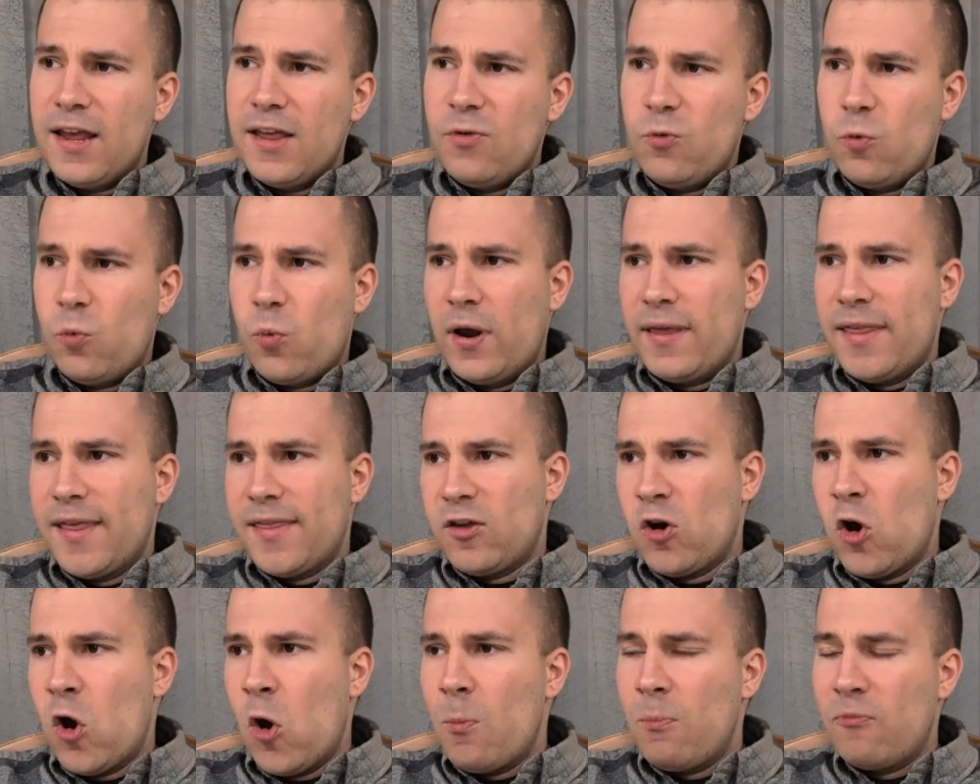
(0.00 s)
the way that
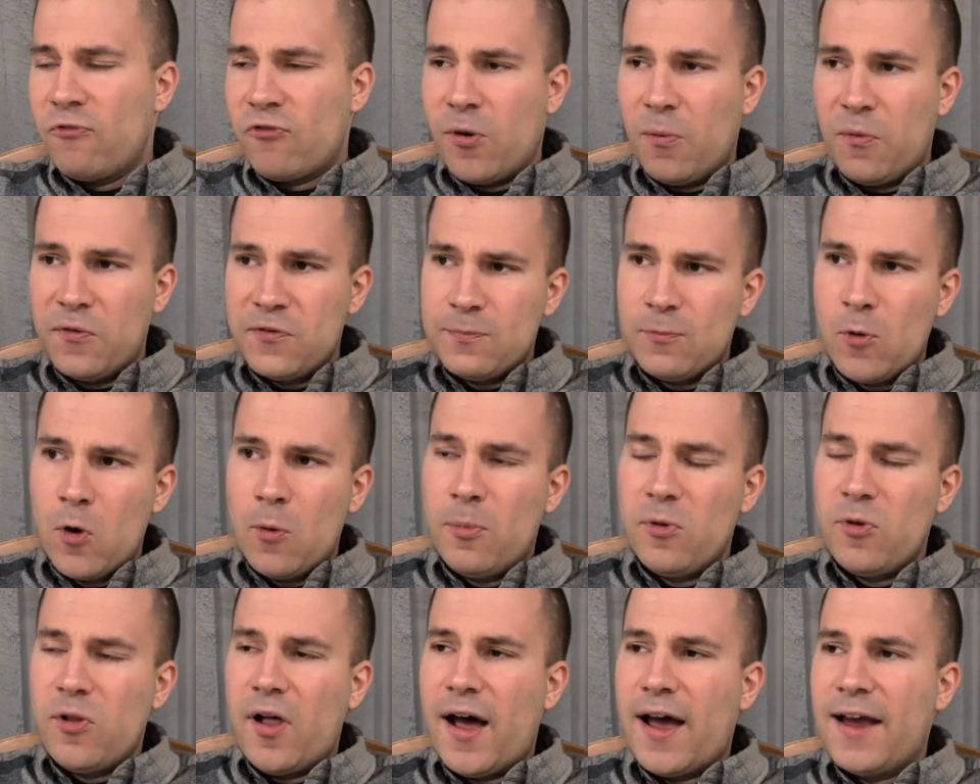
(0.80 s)
the home front was
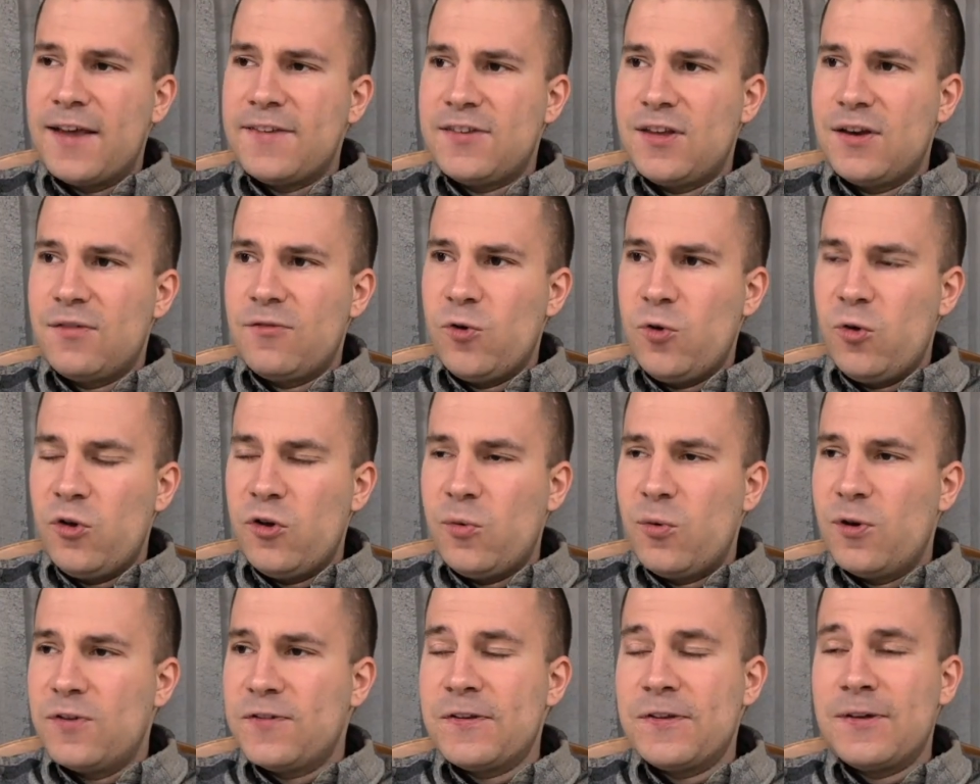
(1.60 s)
mobilized, it really
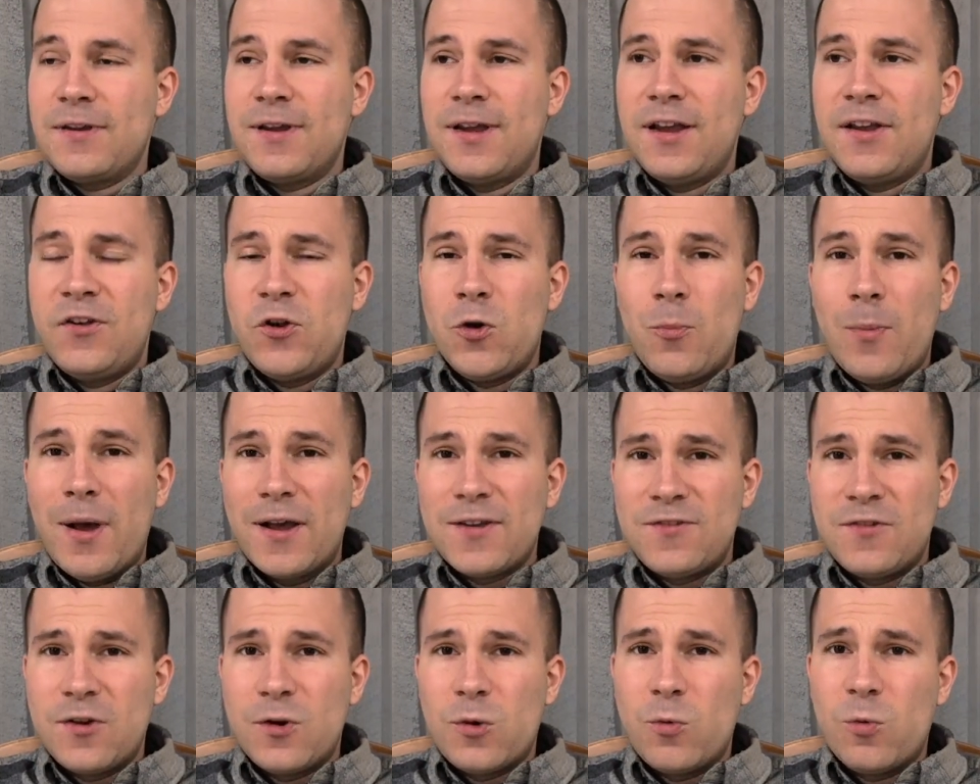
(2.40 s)
was a
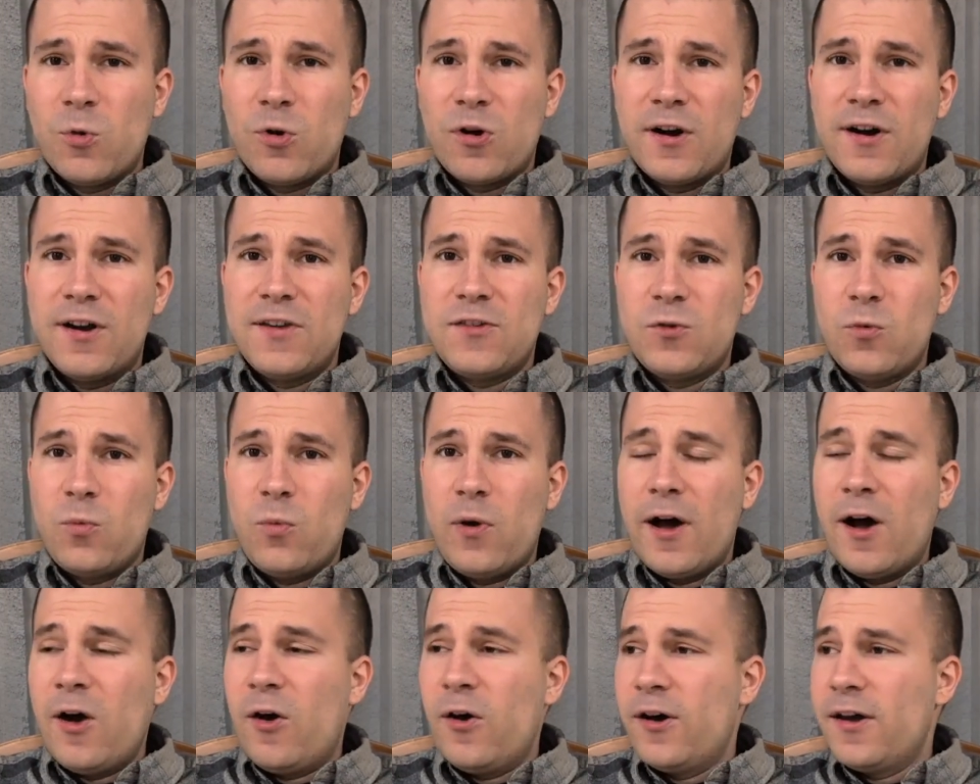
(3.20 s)
domestic war as
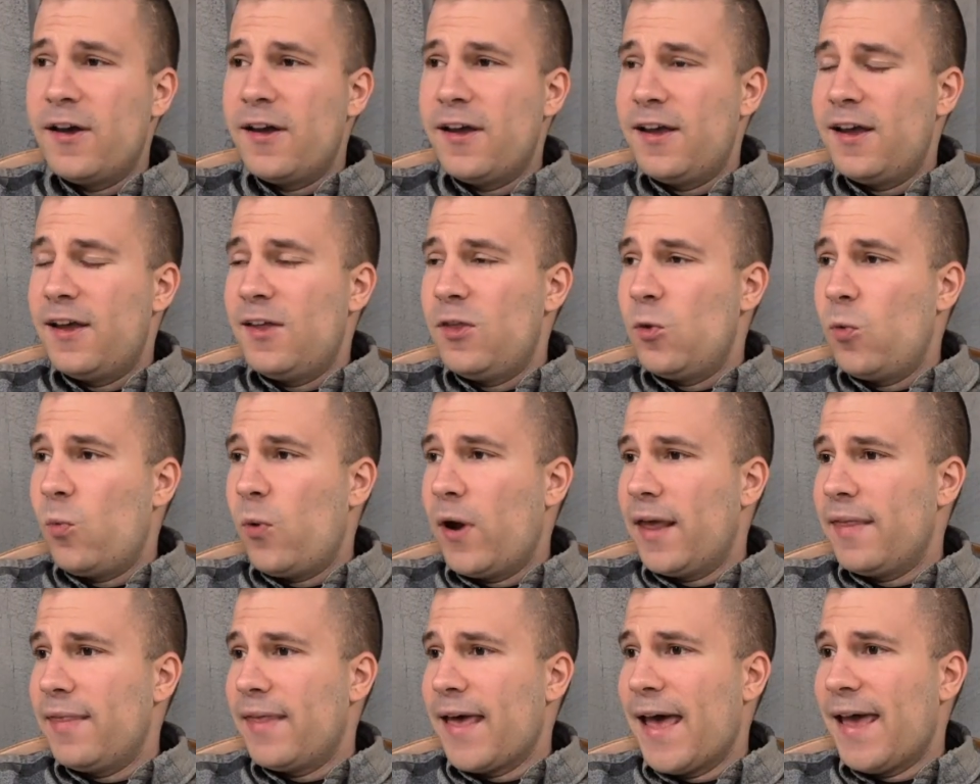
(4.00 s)
well, in the
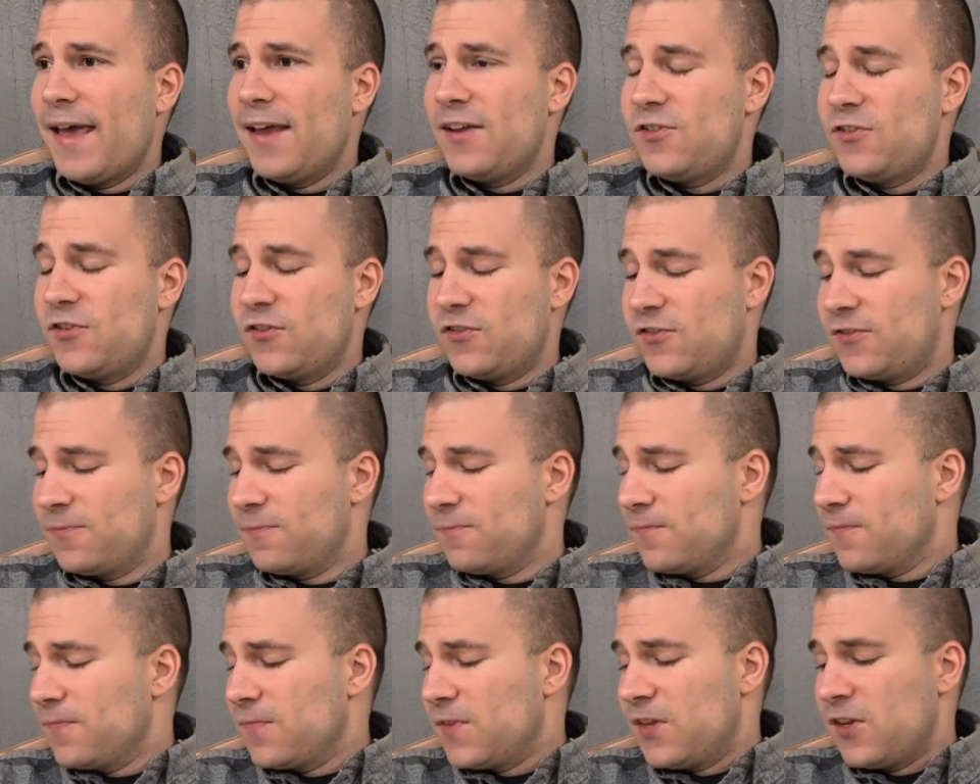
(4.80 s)
way that it just
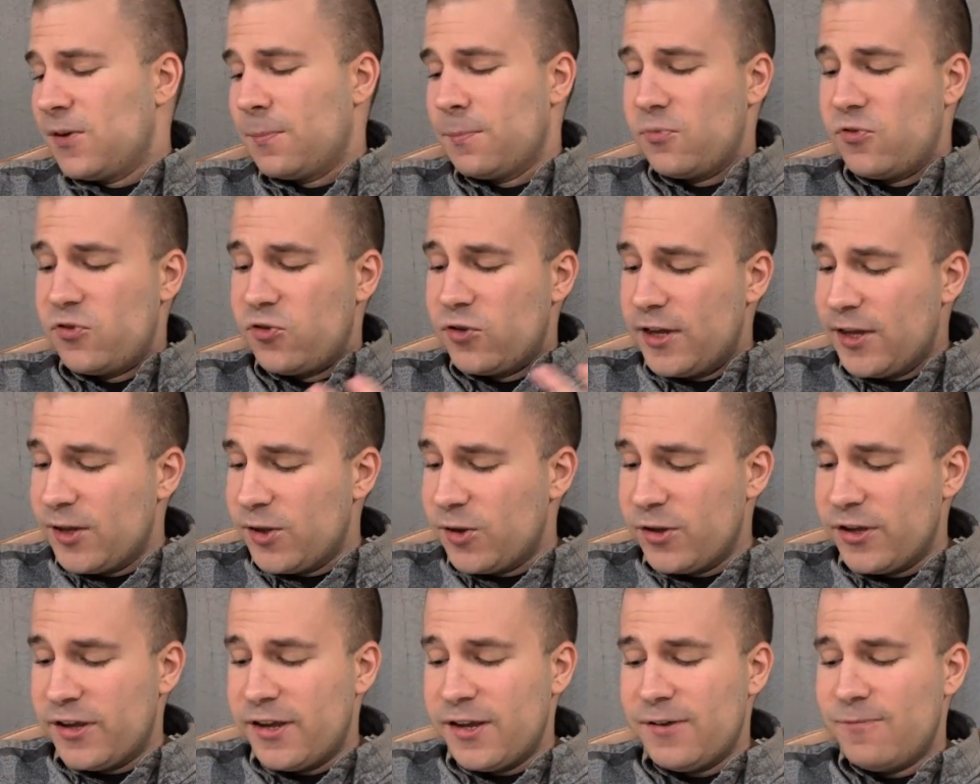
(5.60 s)

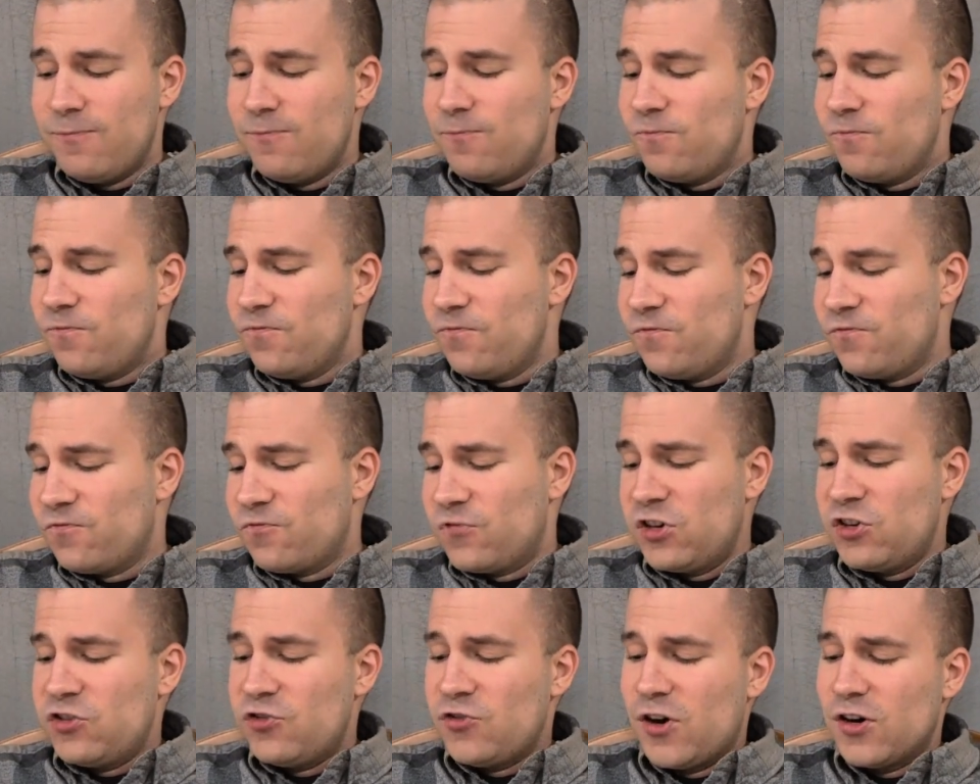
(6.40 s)
completely
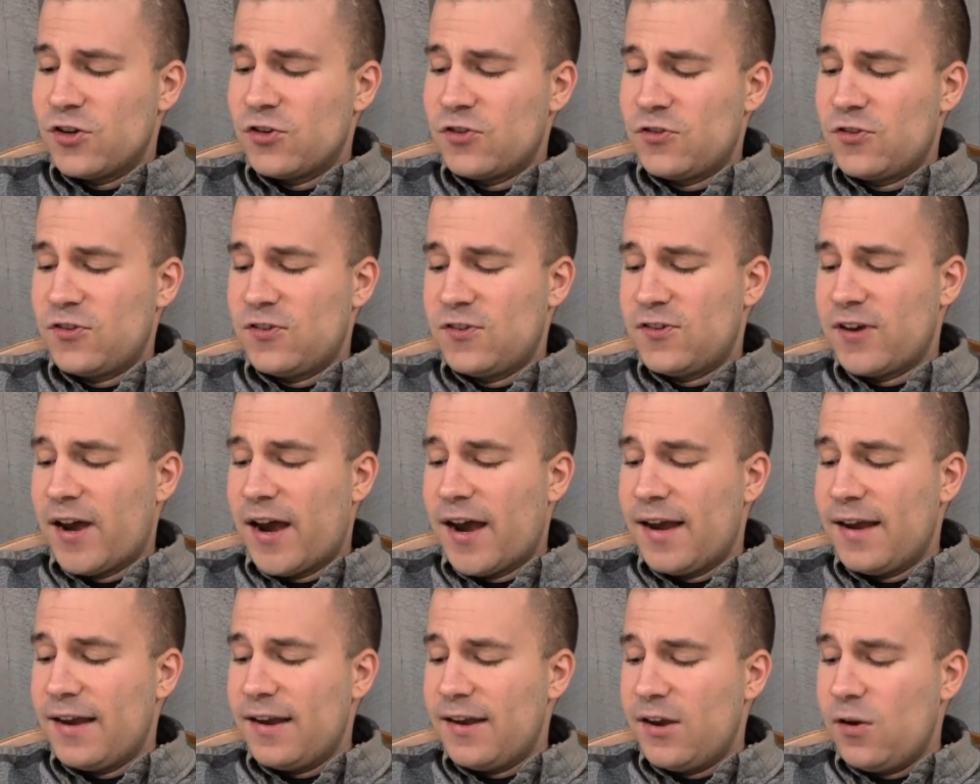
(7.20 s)
restructured
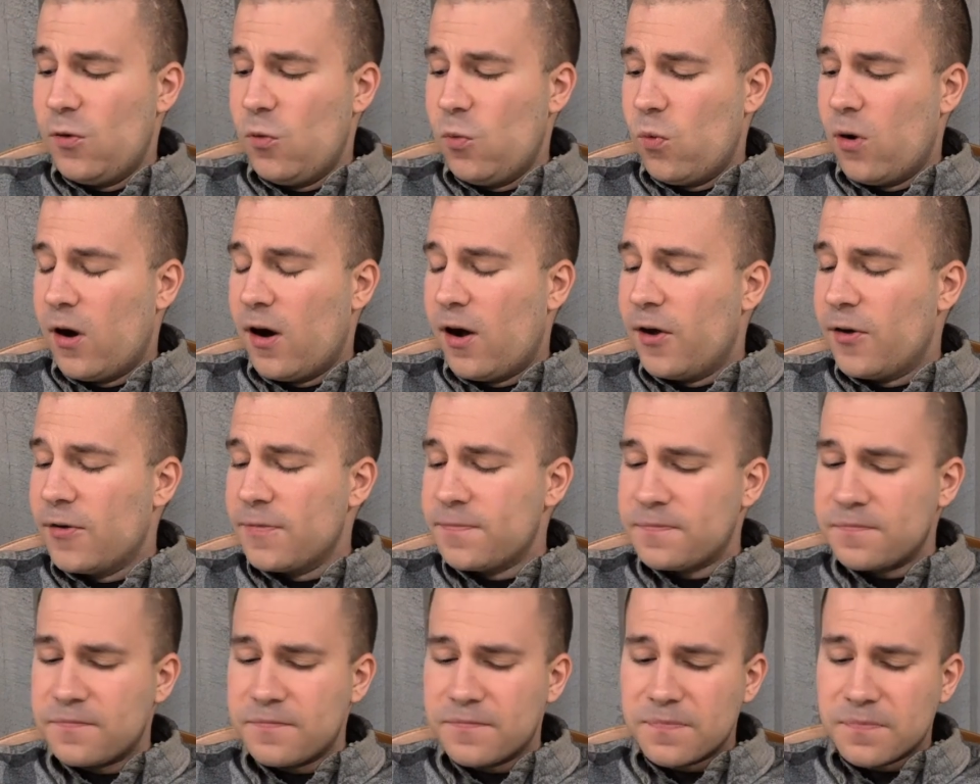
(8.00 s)
society while